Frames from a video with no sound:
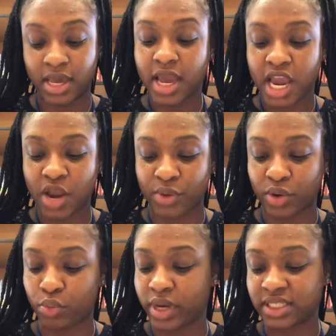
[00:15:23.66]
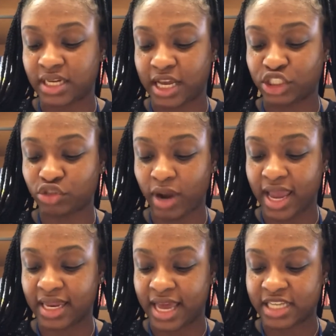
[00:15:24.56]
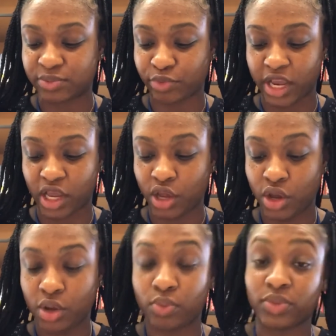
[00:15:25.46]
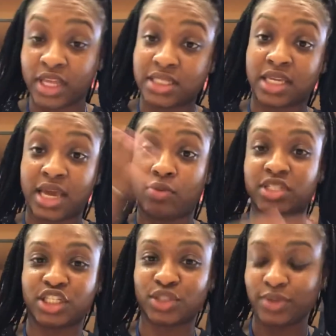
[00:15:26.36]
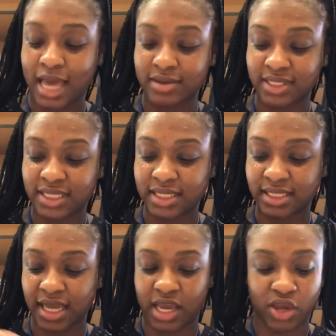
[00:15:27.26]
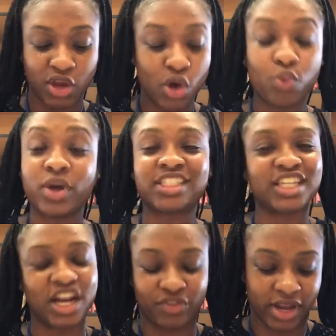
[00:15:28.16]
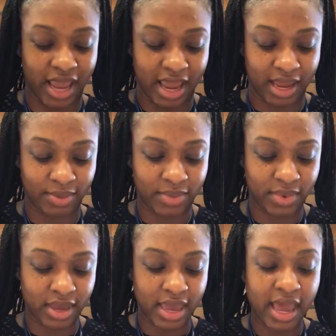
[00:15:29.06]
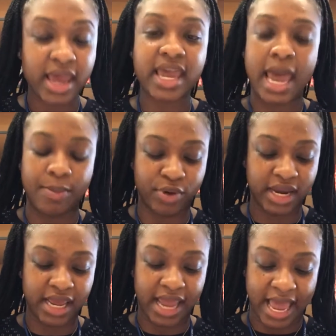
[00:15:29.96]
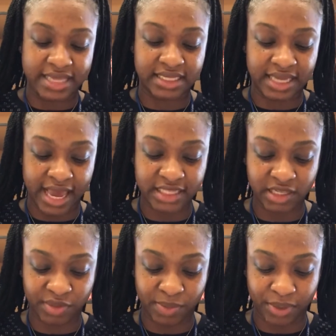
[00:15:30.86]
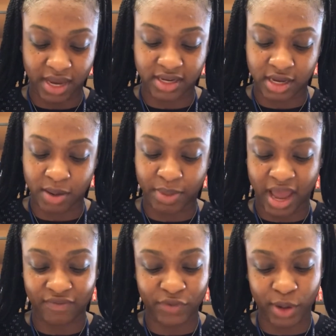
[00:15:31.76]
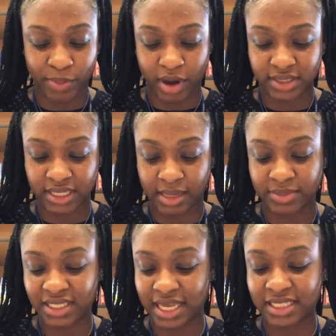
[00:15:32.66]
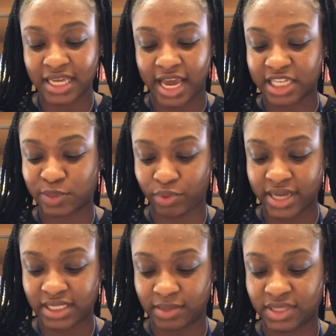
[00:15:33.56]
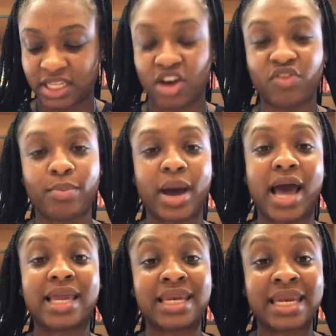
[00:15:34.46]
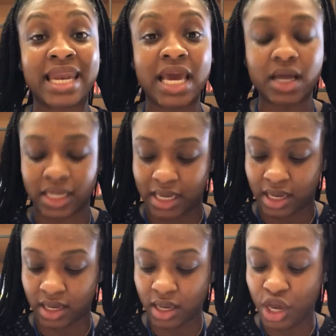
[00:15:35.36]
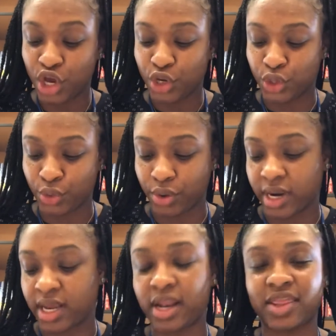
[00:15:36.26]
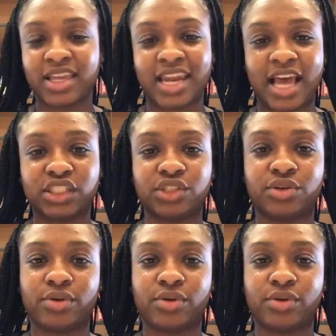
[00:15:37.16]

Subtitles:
He requested a trade last spring. This again was in 2016, which never came. Kaepernick has yet to be picked up by a football team since he expressed himself by kneeling during the national